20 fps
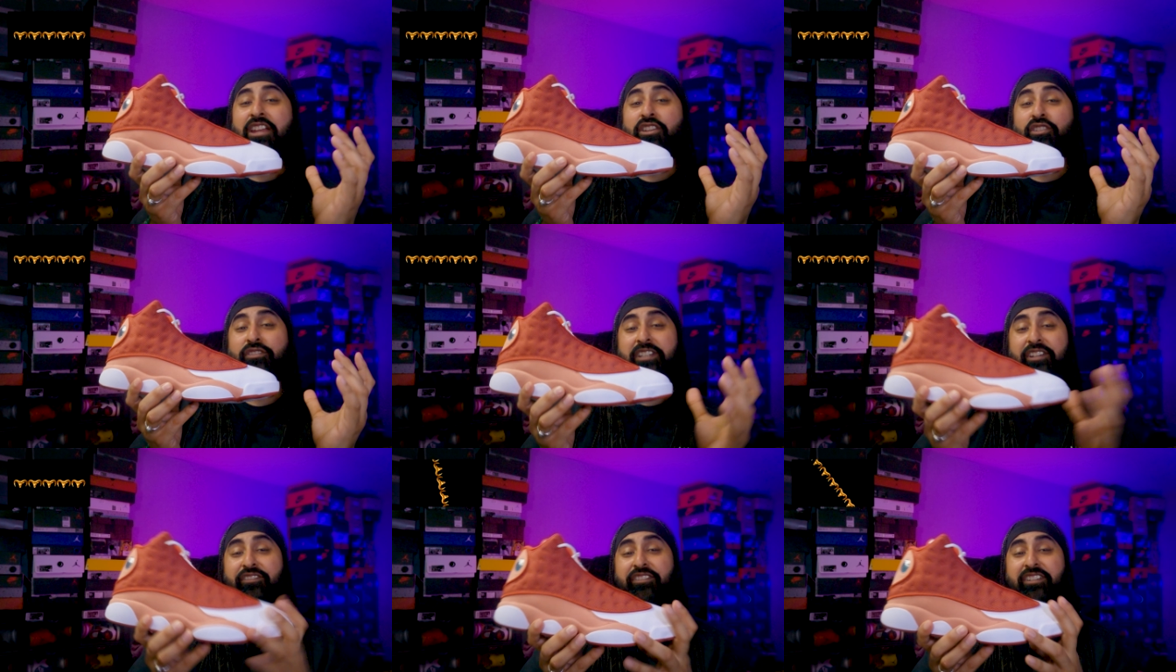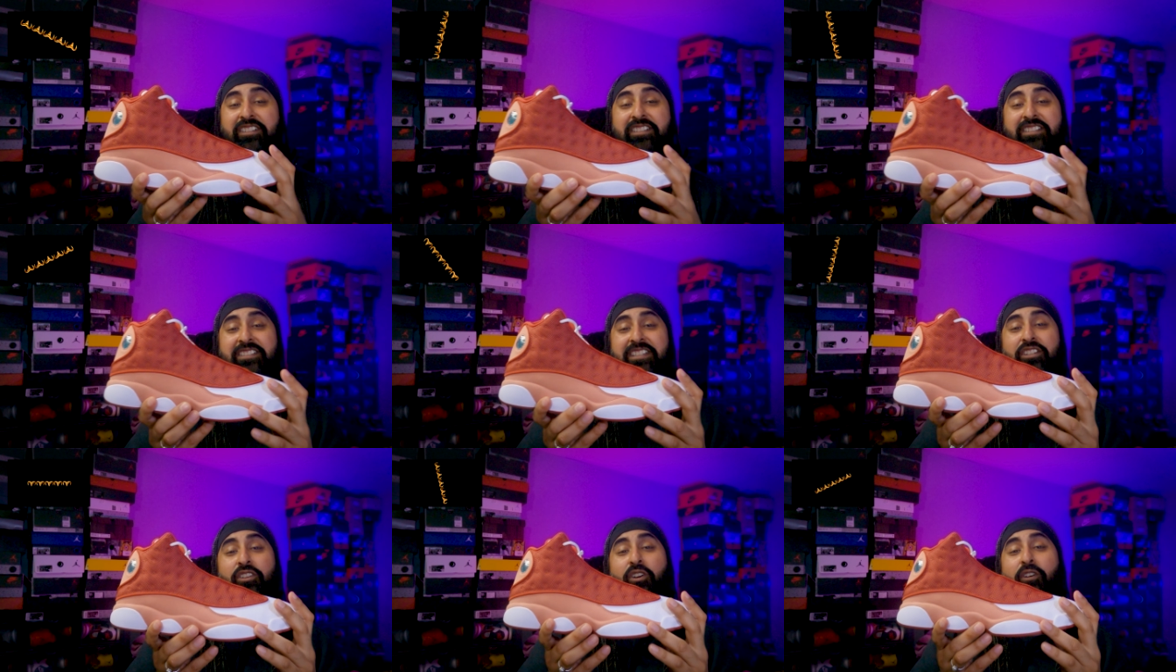and you're definitely
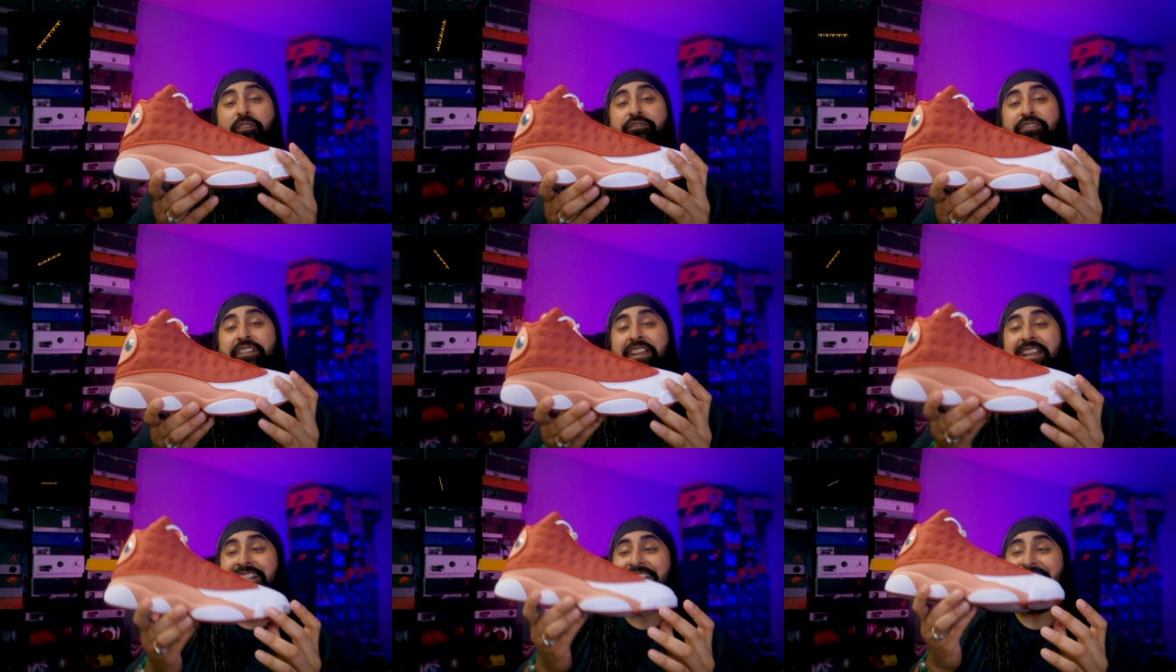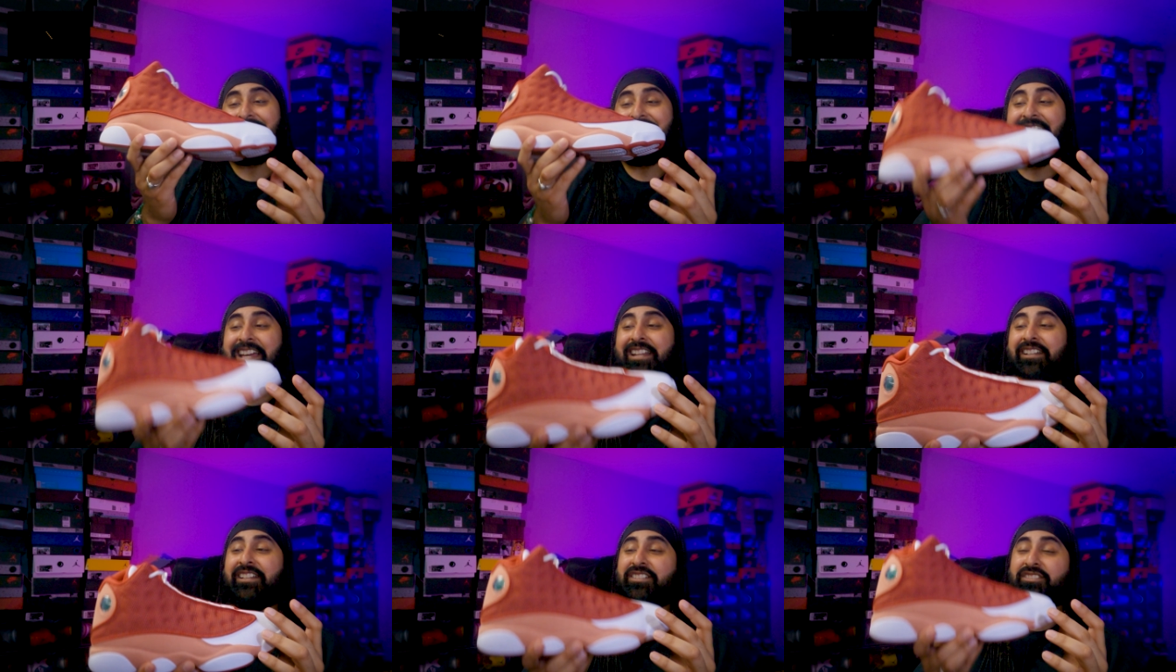going to see the on feet at the
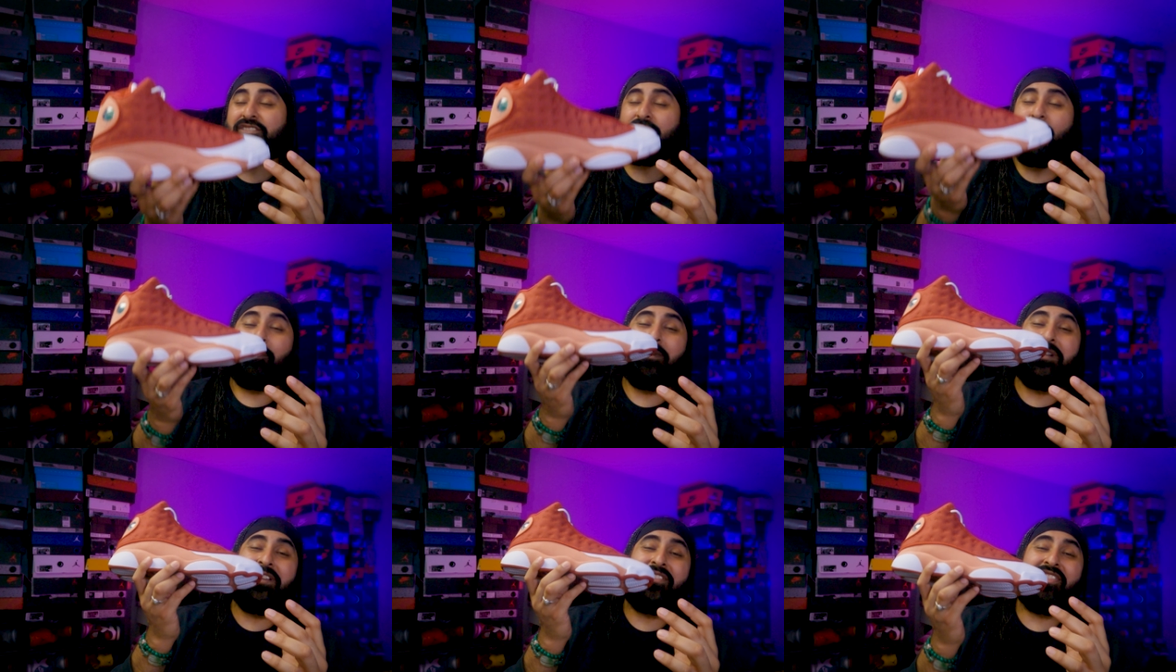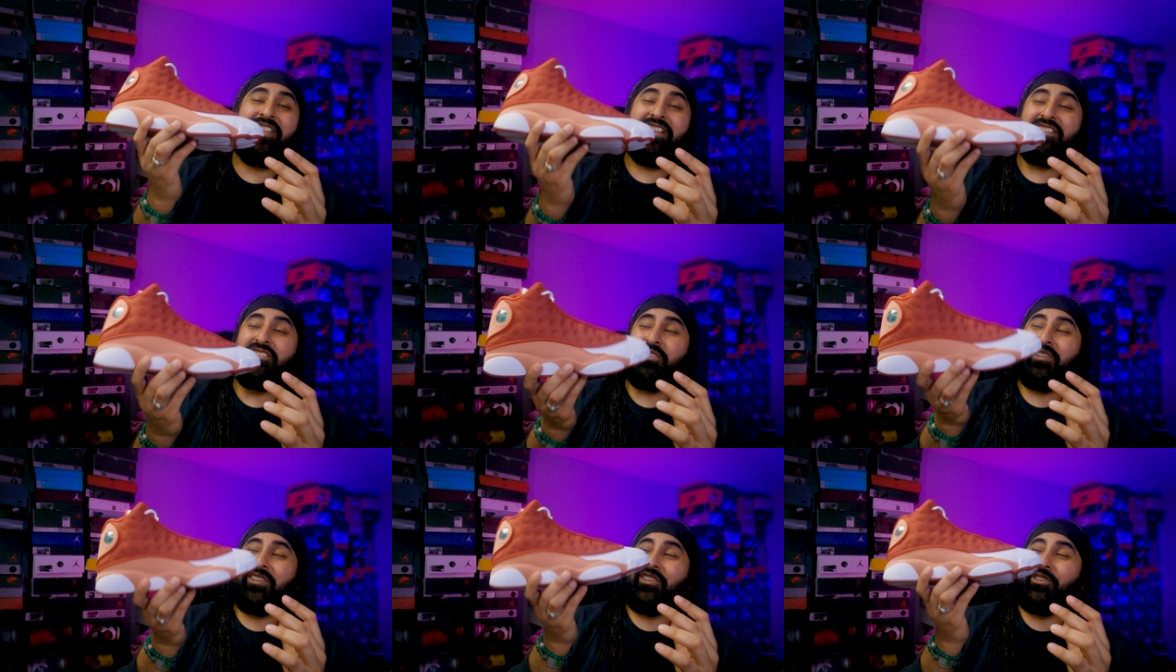end. There's so many
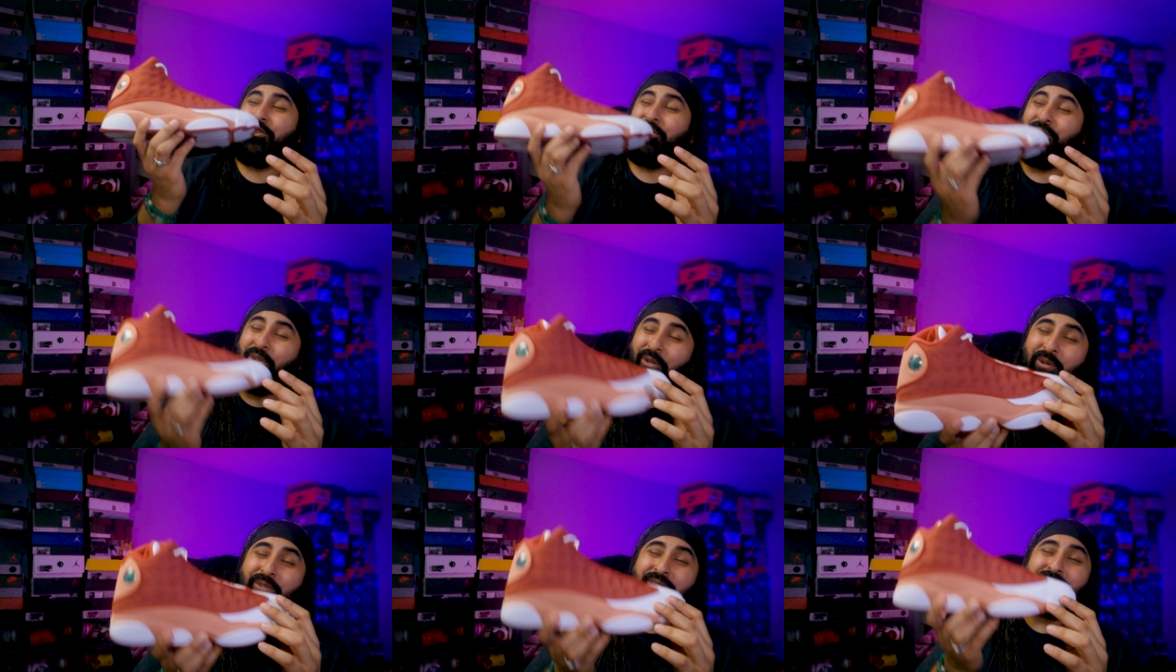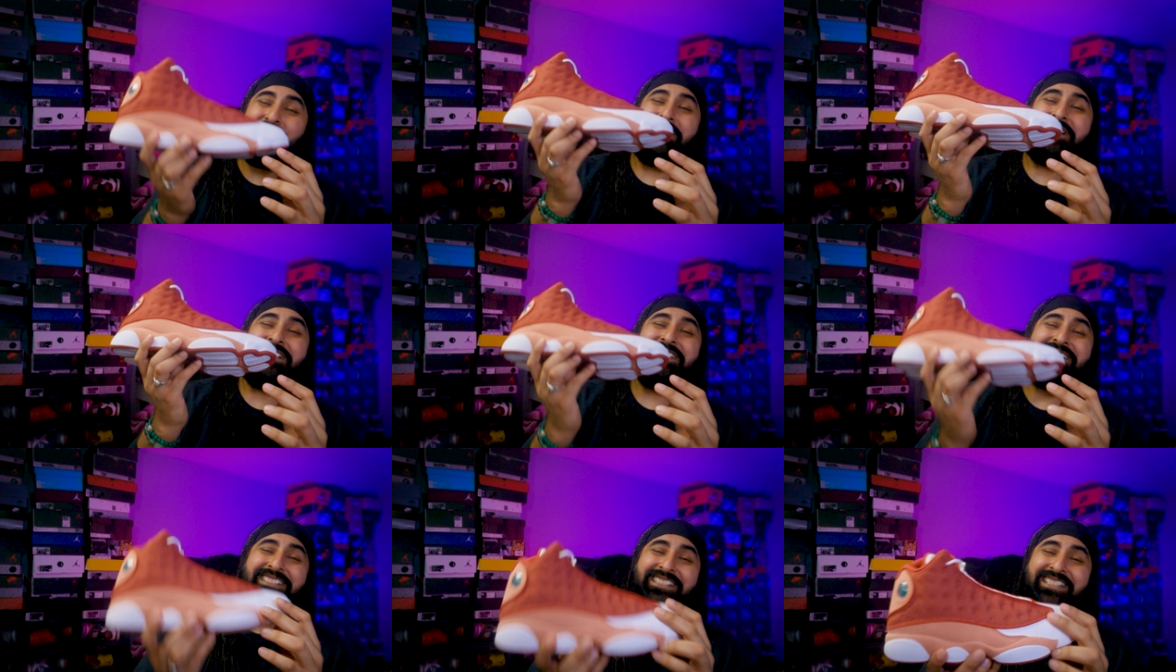things you can do to
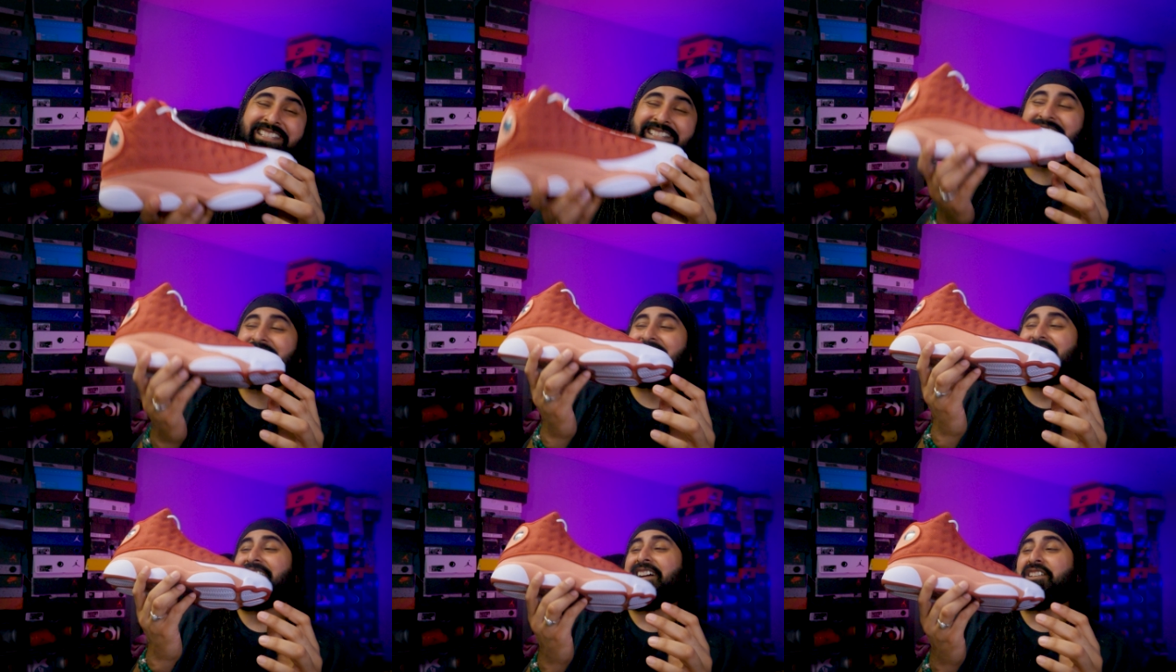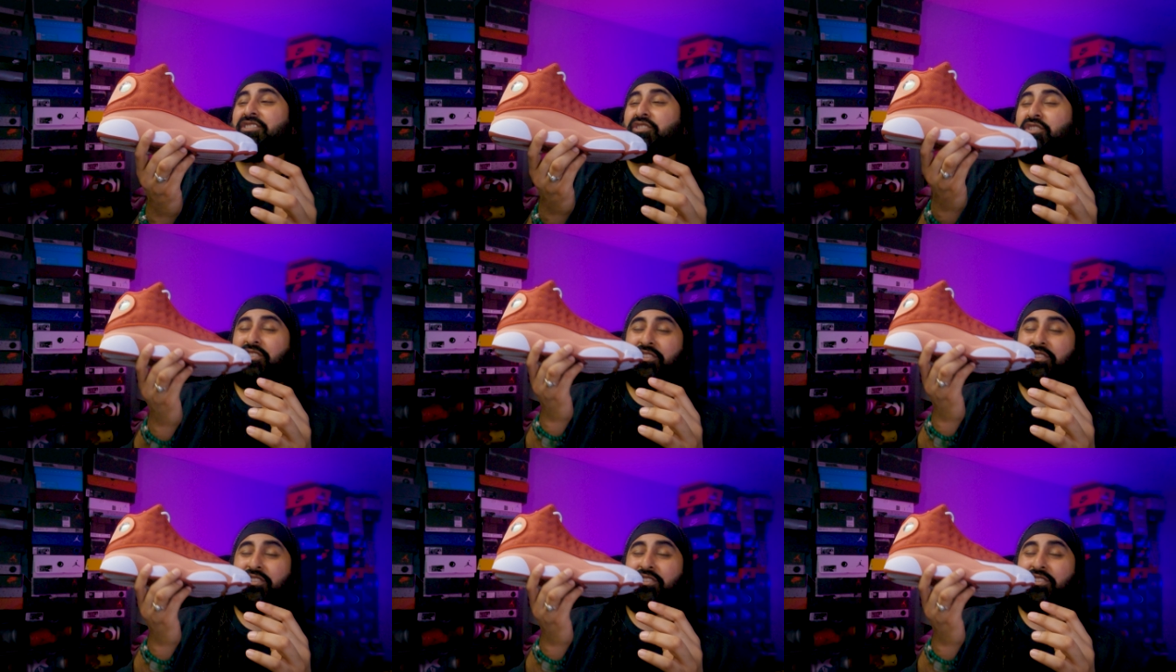this sneaker, guys.